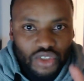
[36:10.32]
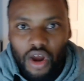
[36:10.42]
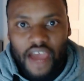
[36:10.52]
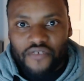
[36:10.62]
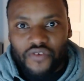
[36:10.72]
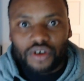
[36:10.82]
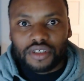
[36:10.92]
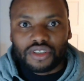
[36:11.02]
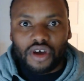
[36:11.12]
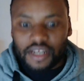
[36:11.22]
So that's all
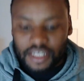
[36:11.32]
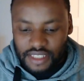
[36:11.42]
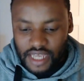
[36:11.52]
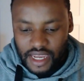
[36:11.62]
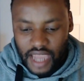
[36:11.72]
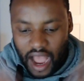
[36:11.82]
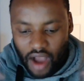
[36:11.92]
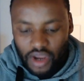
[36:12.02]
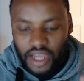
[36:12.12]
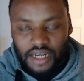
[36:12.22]
I focus on, is
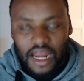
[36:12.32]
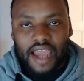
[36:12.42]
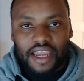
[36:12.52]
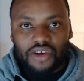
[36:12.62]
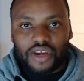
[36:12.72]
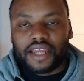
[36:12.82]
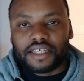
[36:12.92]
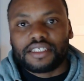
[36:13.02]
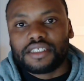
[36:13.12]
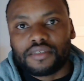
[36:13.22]
like, how can I
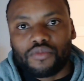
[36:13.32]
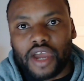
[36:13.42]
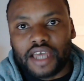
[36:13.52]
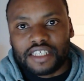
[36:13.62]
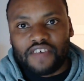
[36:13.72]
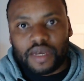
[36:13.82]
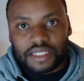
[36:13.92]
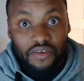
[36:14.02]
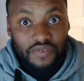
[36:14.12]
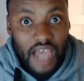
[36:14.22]
create a system where I
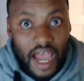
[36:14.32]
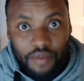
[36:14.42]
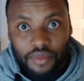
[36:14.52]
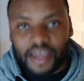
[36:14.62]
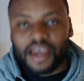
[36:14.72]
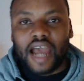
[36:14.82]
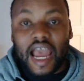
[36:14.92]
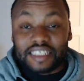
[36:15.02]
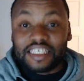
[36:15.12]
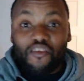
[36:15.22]
save myself time,
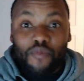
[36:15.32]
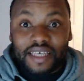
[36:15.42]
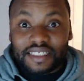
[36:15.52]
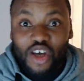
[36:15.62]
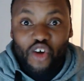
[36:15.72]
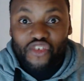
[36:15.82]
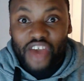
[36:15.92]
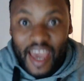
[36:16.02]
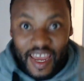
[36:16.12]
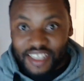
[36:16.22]
I save
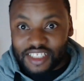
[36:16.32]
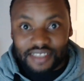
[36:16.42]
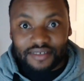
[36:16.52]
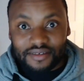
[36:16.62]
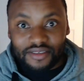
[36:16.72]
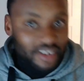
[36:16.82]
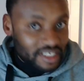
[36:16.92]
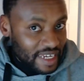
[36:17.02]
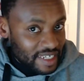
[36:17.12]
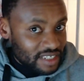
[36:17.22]
myself
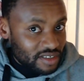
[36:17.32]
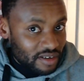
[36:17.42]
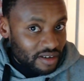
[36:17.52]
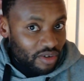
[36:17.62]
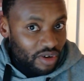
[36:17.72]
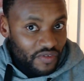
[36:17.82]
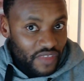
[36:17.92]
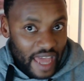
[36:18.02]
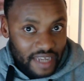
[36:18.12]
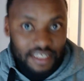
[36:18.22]
energy, because I need
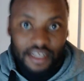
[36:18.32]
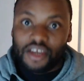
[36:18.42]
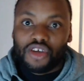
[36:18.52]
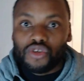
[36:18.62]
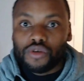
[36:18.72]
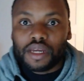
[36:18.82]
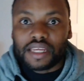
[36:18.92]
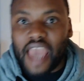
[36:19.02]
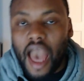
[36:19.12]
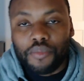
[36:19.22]
all of that
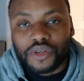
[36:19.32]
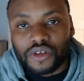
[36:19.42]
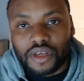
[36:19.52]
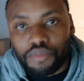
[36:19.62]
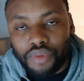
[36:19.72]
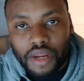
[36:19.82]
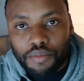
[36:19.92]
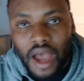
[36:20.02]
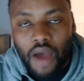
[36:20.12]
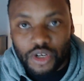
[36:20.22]
human capital
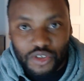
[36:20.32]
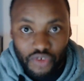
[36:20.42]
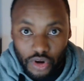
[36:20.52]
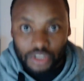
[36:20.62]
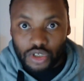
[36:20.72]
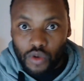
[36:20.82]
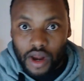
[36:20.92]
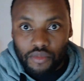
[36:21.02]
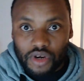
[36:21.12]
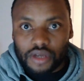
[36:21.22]
and brain power to
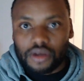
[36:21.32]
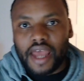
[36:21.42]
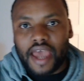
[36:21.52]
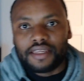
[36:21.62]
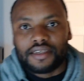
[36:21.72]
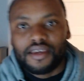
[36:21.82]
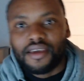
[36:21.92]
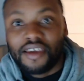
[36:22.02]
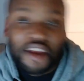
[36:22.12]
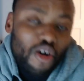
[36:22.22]
focus on what I'm really good
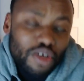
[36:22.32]
at.